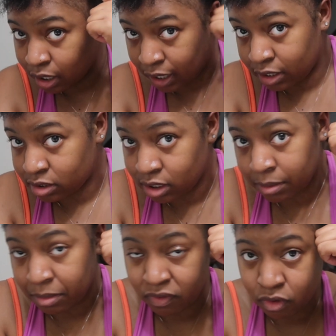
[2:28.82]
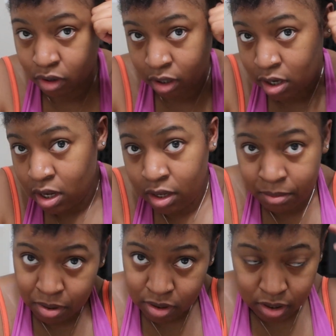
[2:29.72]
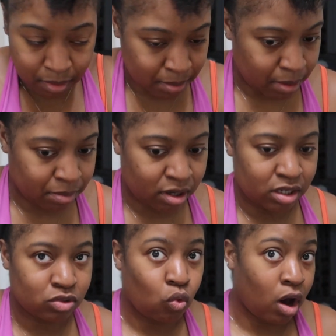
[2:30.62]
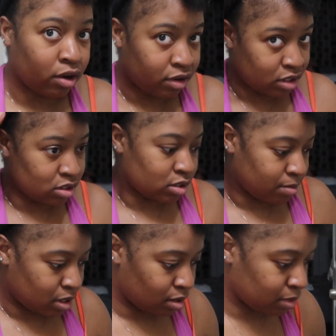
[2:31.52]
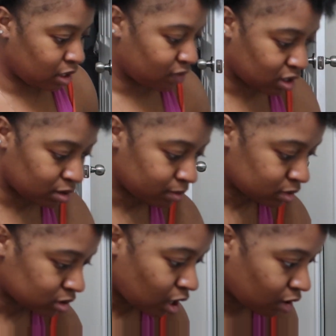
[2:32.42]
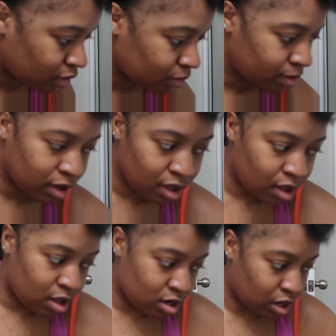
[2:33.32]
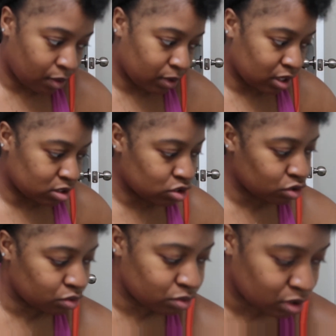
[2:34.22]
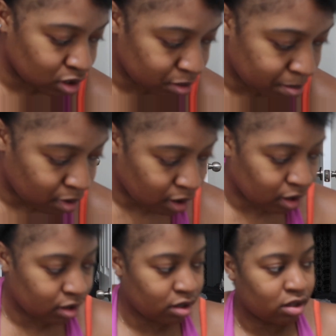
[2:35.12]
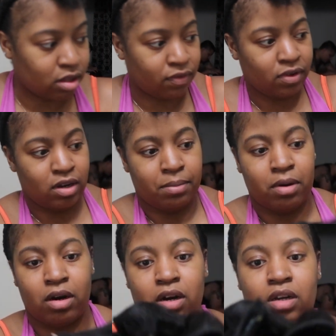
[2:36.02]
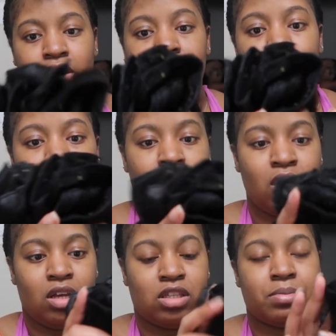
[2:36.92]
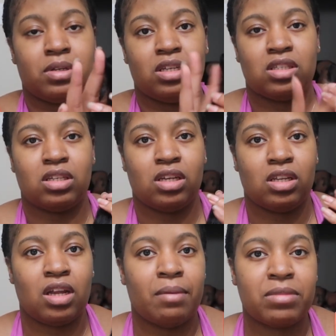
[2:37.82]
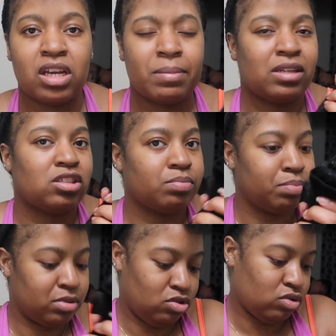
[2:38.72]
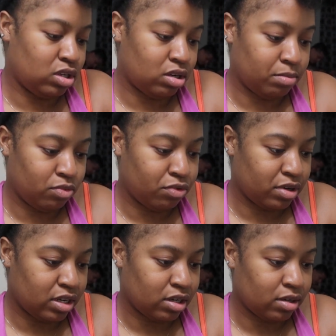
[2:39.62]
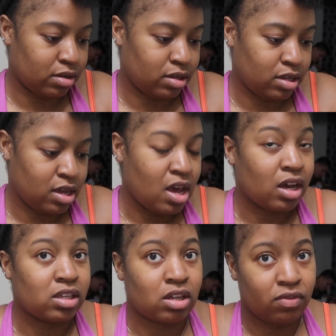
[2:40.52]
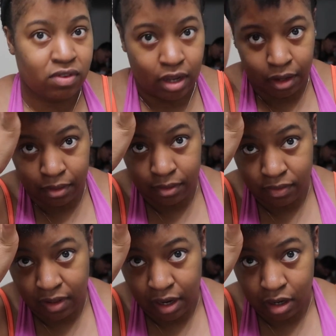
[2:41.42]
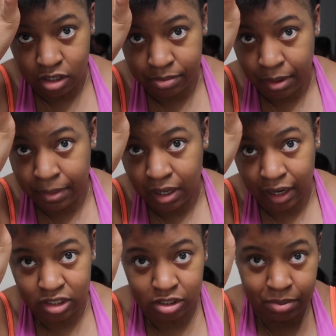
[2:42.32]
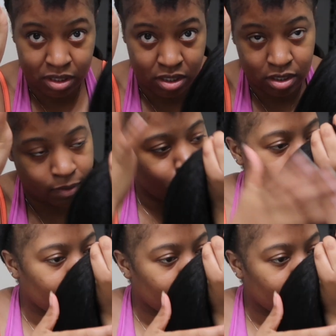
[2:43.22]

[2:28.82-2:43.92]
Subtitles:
like I was saying before, put some of my braids, water and some leave-in. So now we get to the good part, the fun part, is putting this in. Now I'm thinking about just doing it in the morning because I don't feel like flat on this part, but I could just put this in